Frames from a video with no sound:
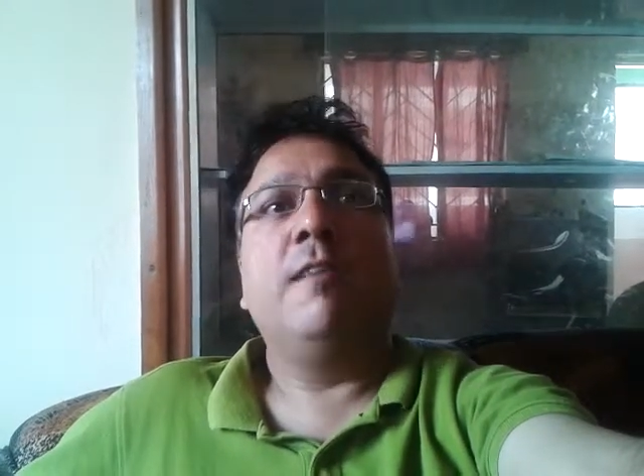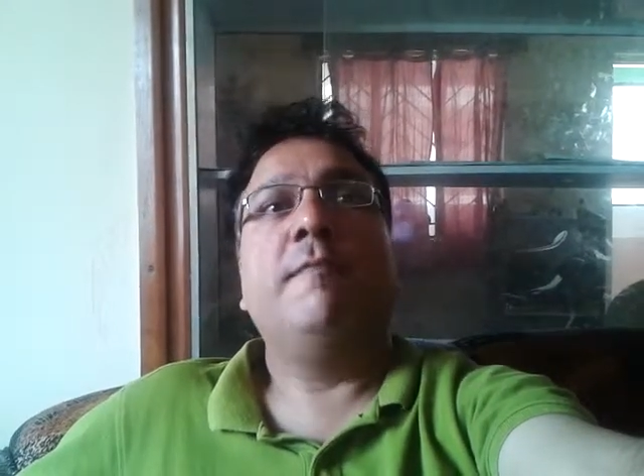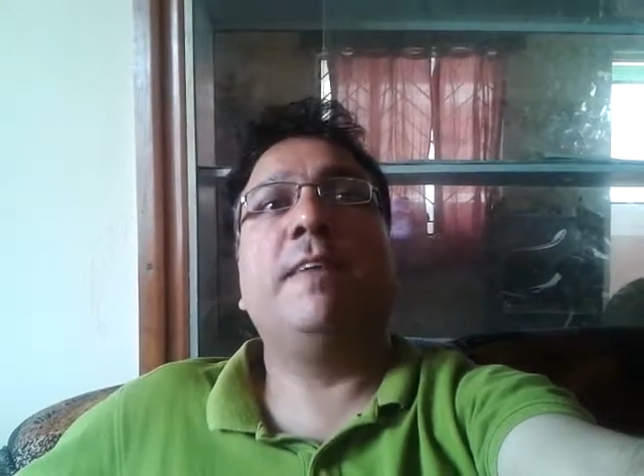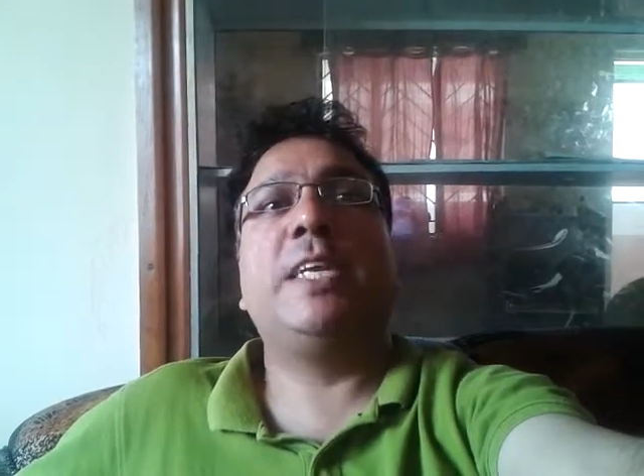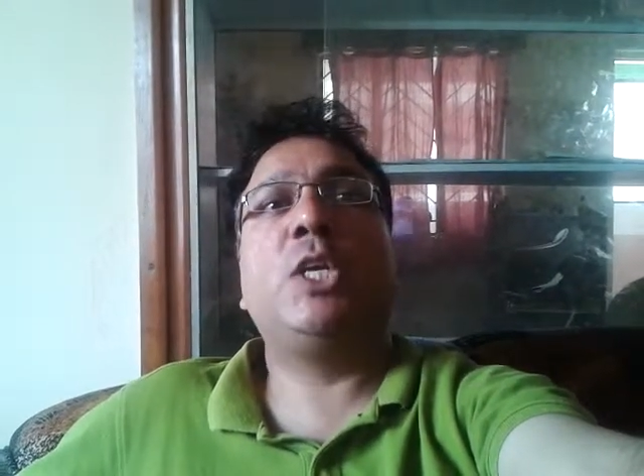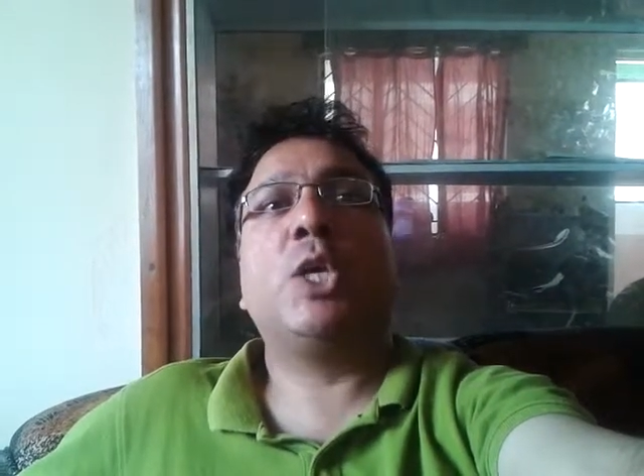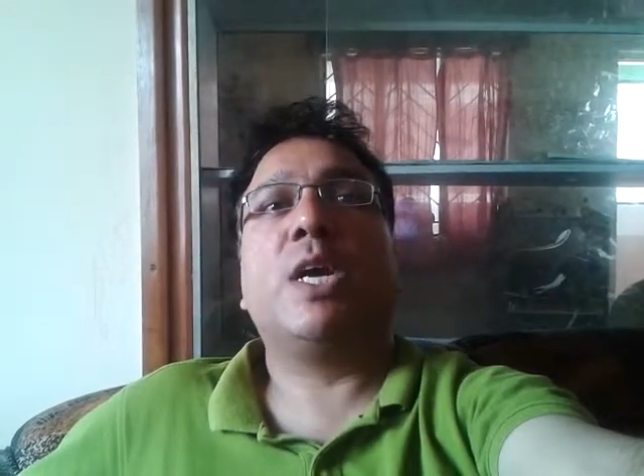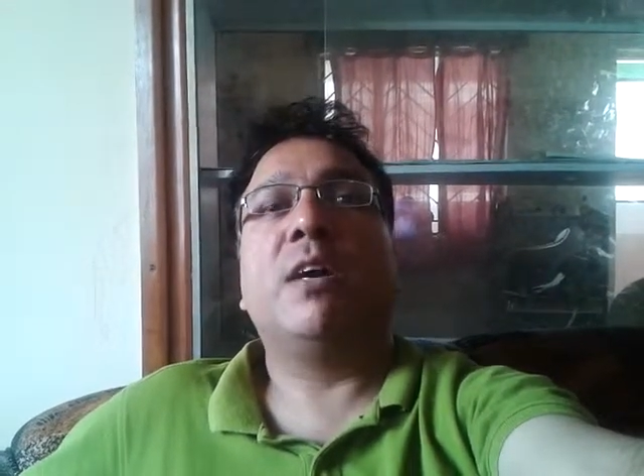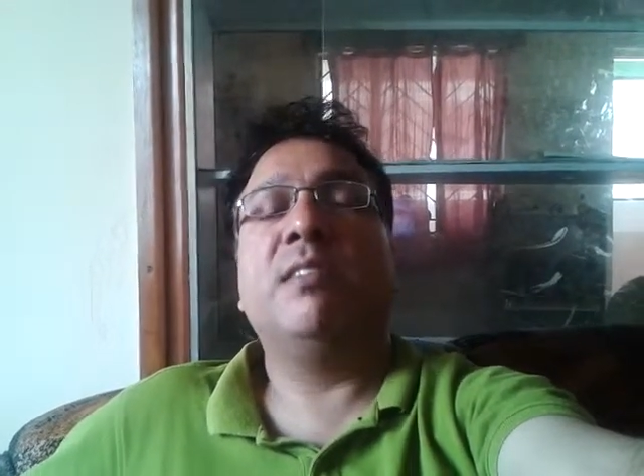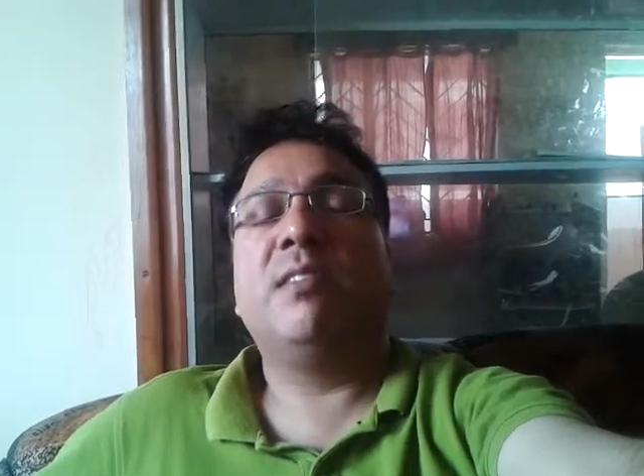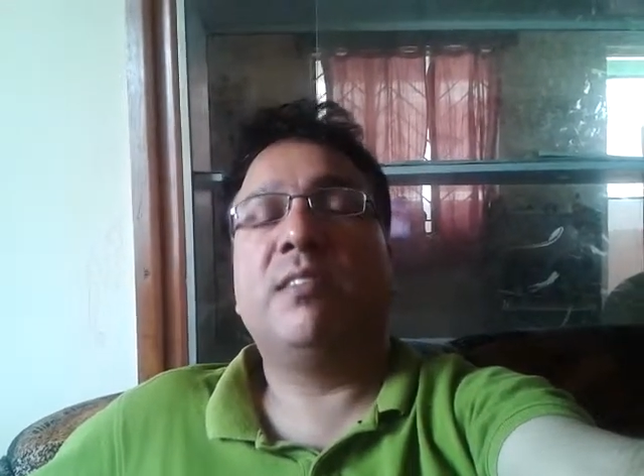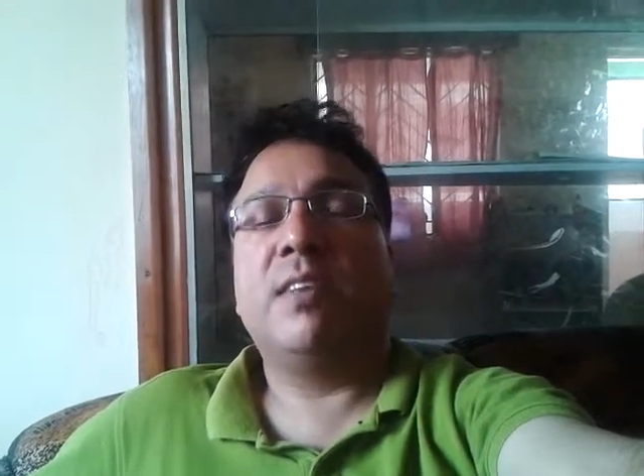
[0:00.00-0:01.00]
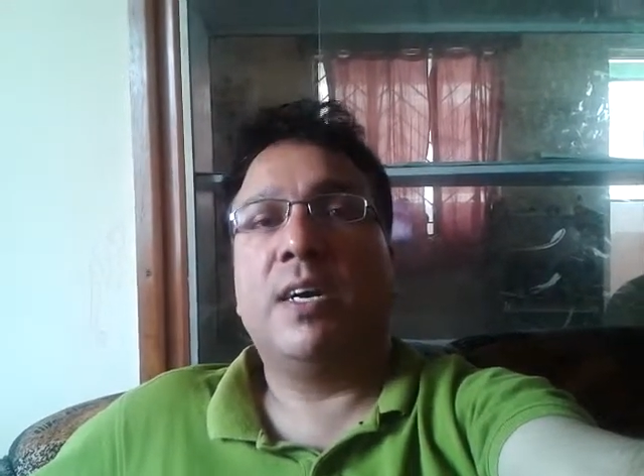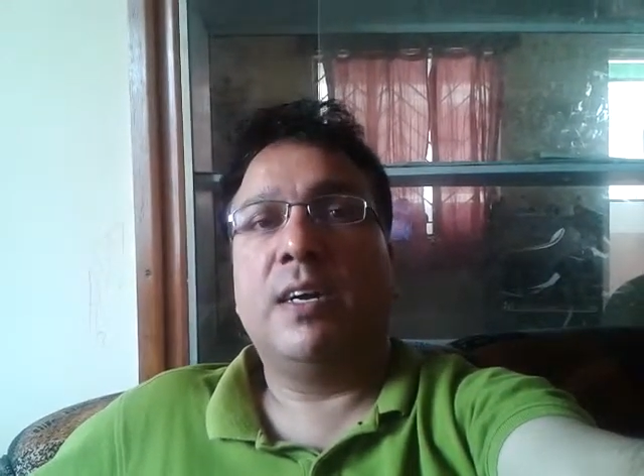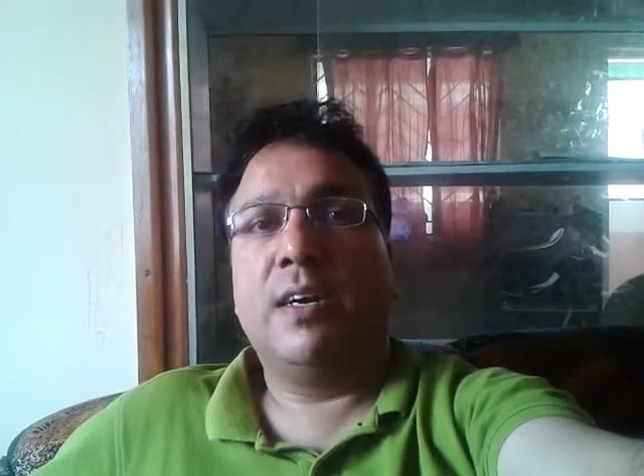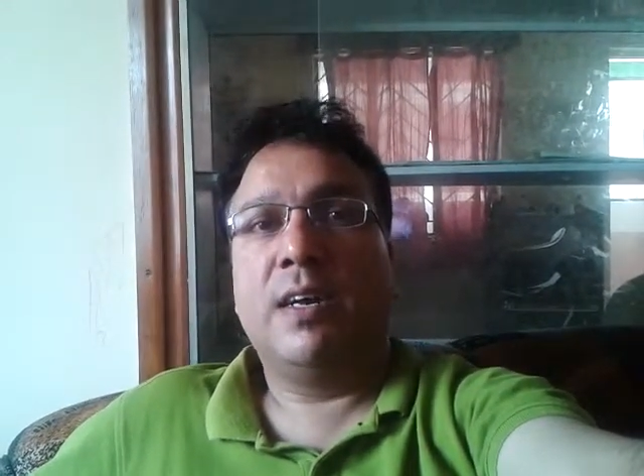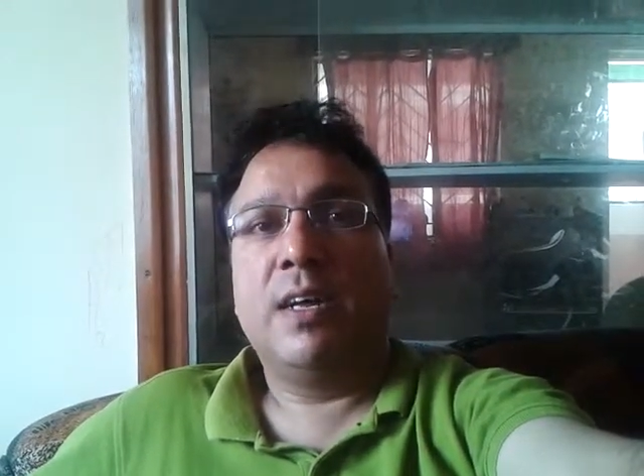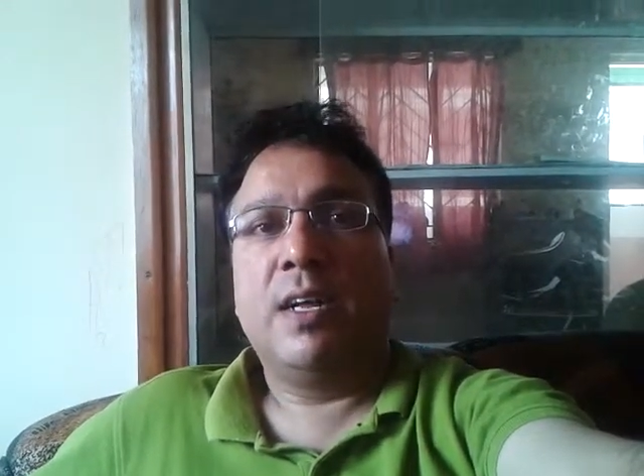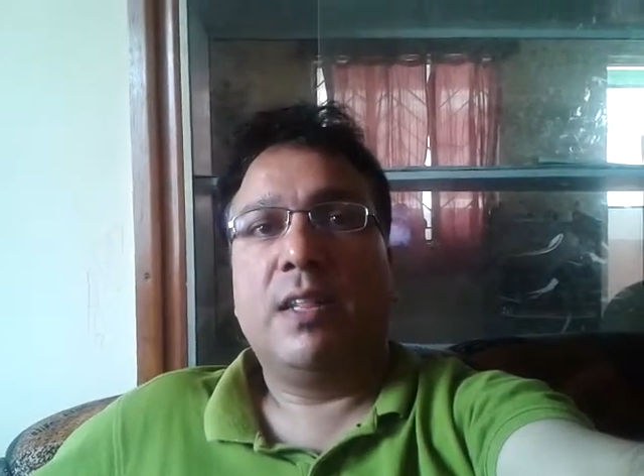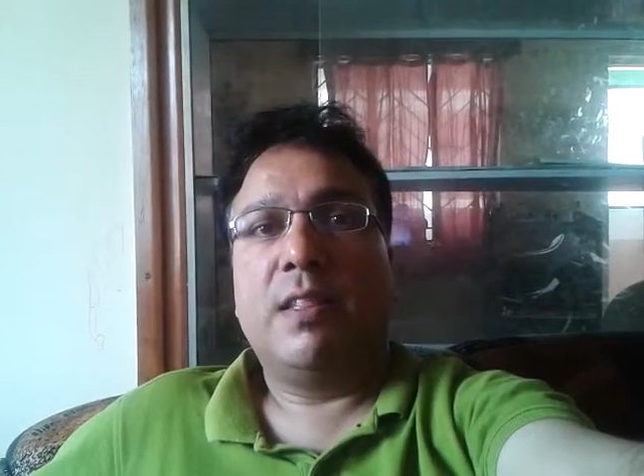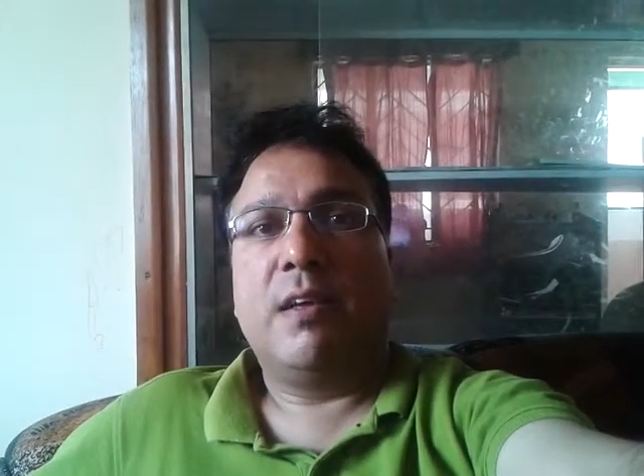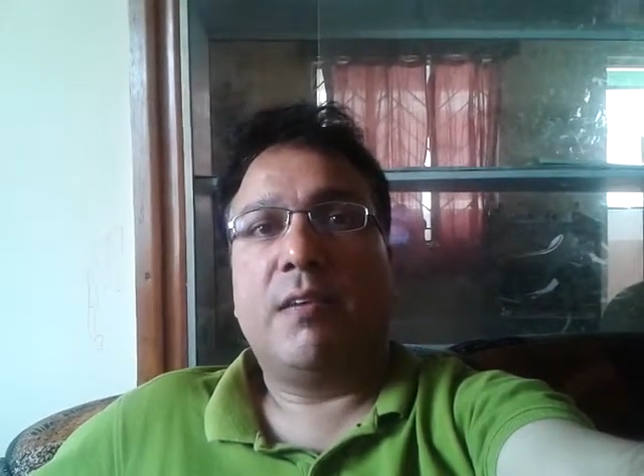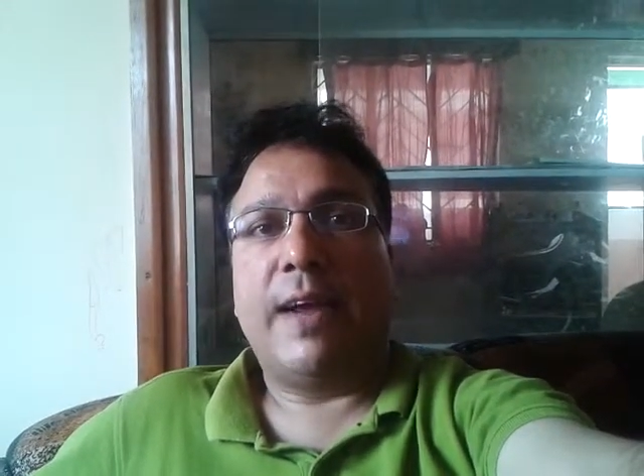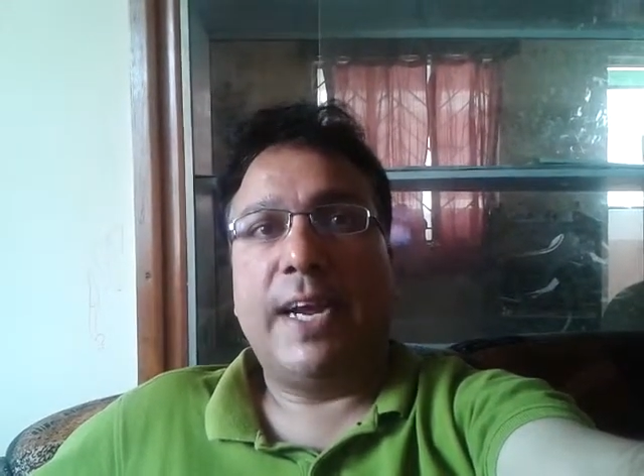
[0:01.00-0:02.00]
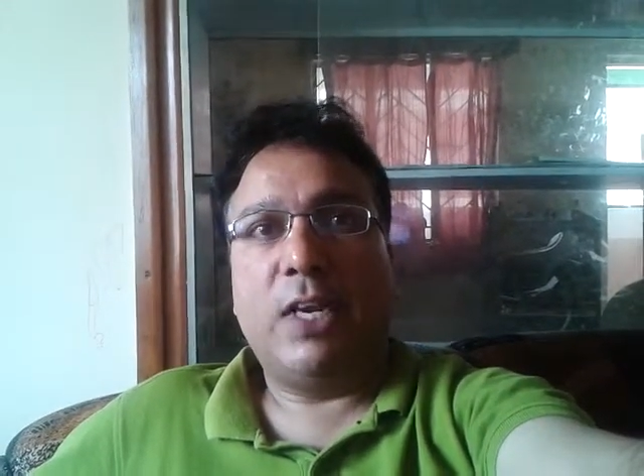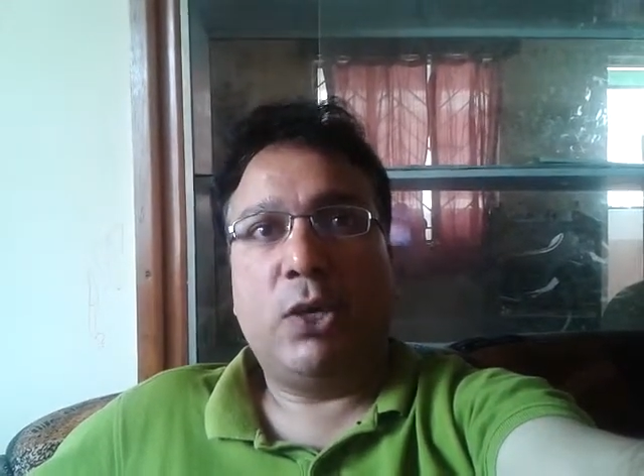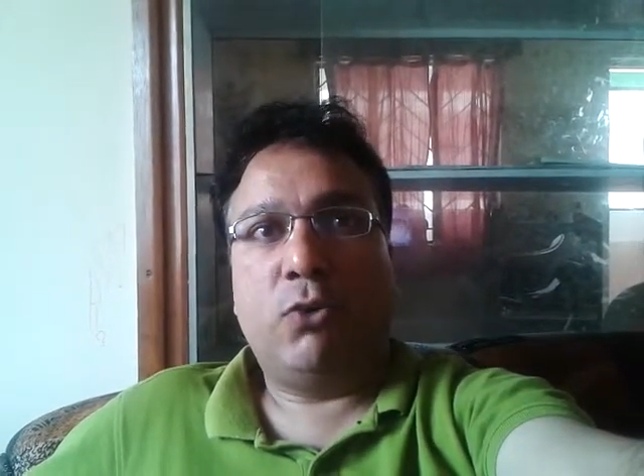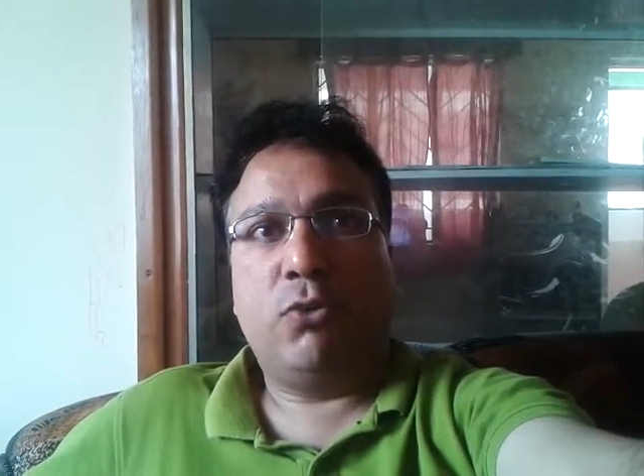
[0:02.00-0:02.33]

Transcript: which concerned the right